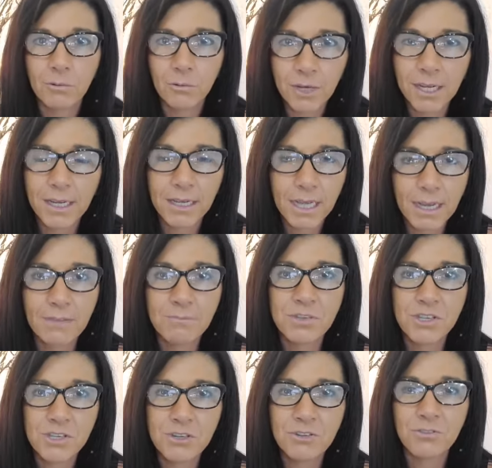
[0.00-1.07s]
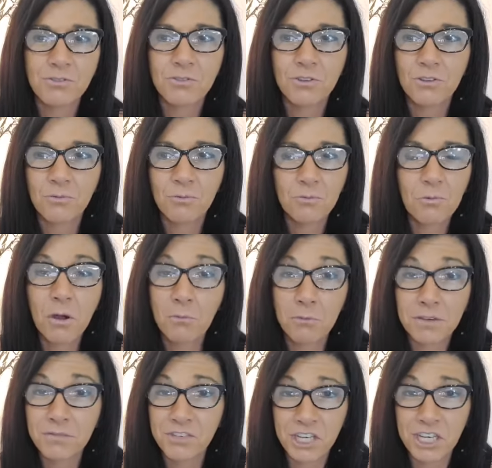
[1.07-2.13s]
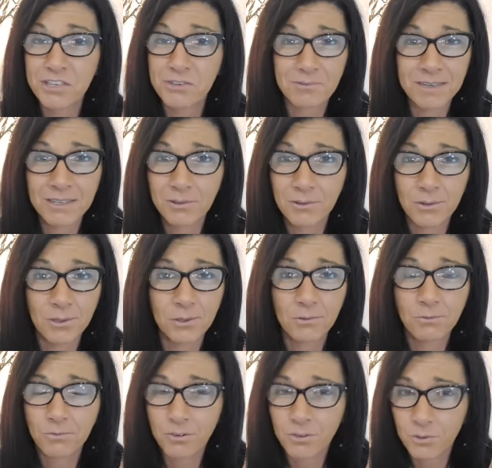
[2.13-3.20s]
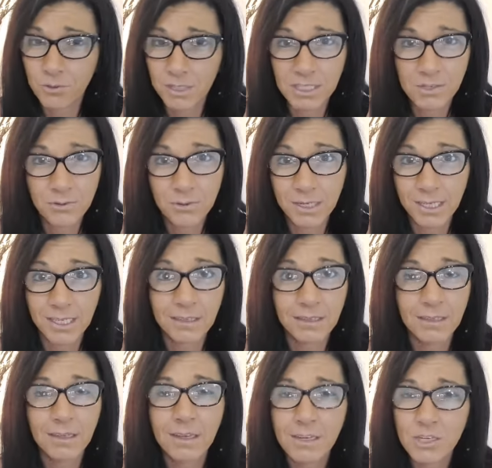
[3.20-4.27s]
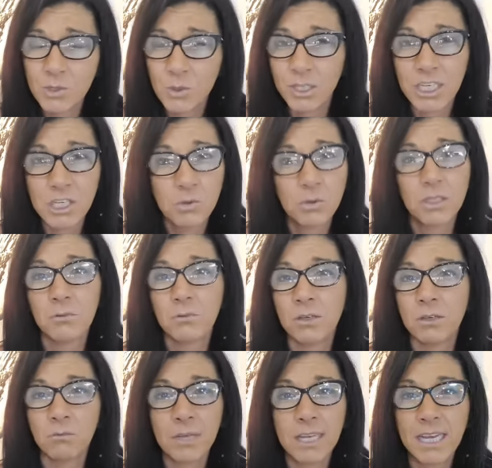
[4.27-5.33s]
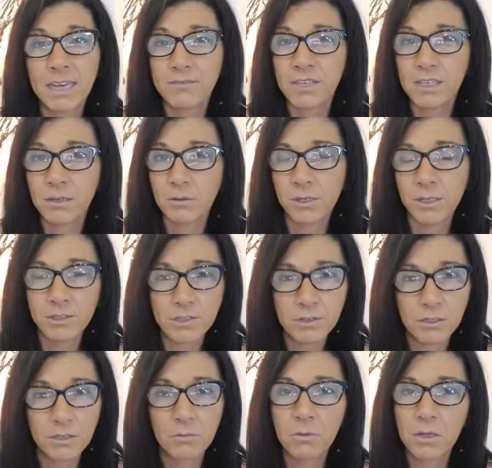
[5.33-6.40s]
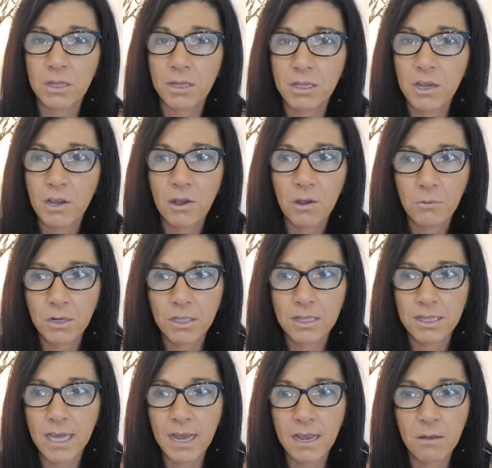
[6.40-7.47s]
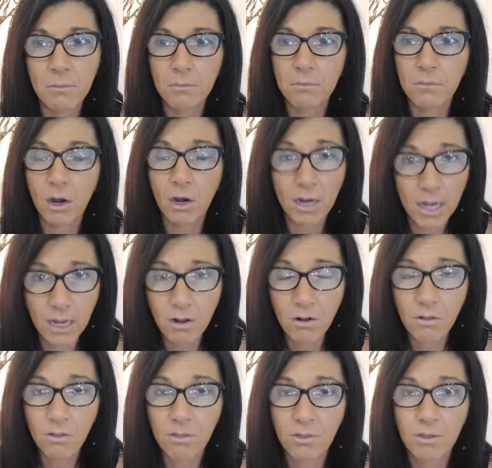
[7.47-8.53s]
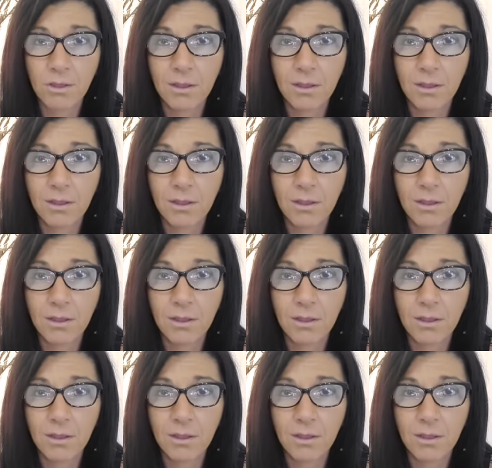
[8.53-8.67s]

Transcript: When it comes to the, what we've just went through for 2020, 2021, we have to go into it with, with um, our health,